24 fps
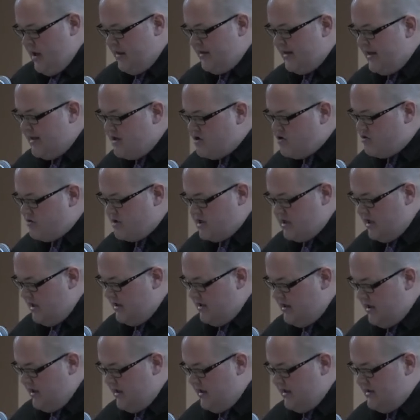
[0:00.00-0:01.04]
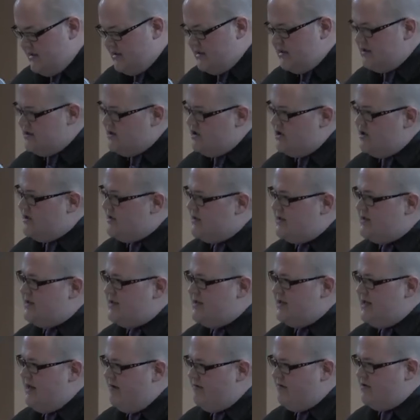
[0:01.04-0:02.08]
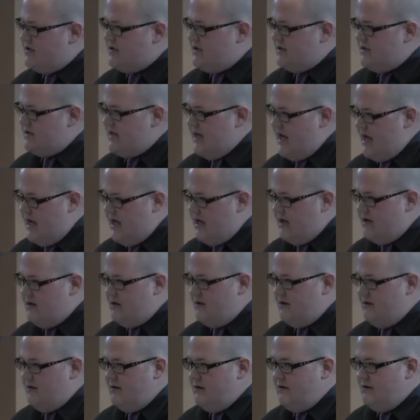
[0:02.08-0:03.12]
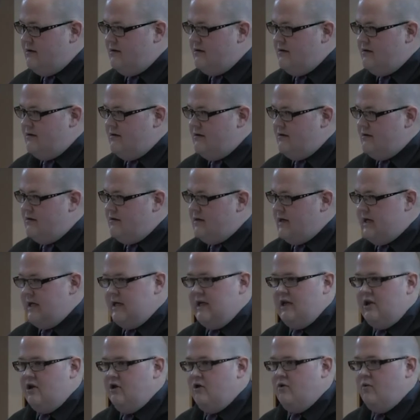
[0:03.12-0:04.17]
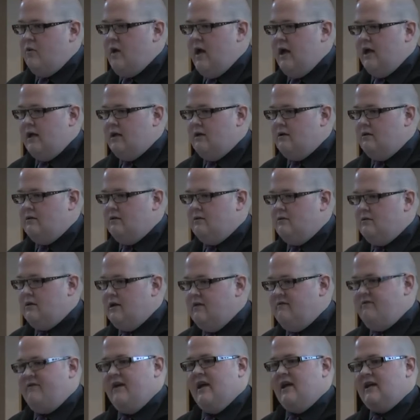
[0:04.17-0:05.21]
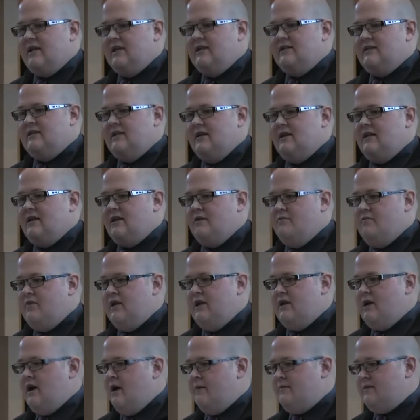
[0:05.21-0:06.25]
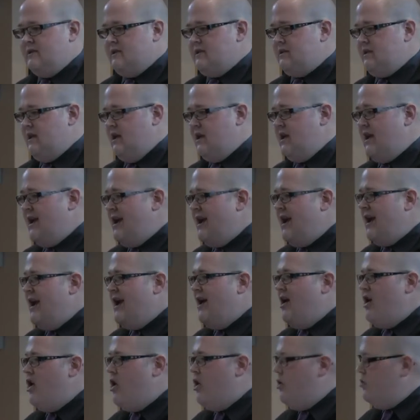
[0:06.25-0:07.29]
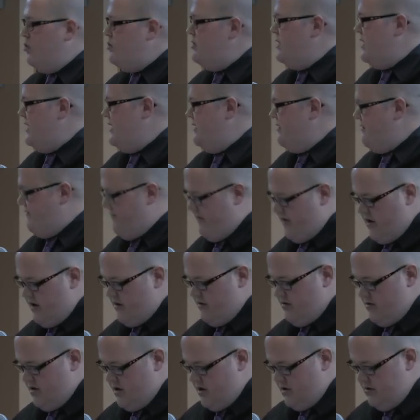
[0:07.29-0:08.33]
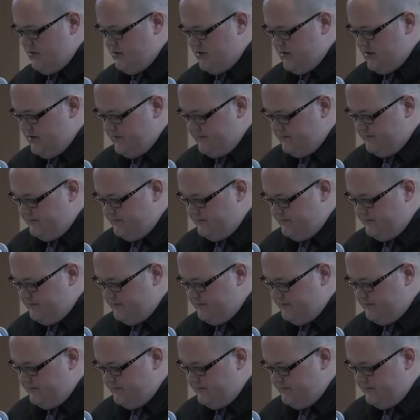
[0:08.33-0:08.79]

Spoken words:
The interesting thing is Jesus never said that he knew when. In fact, he said the complete opposite, saying, only the Father knows.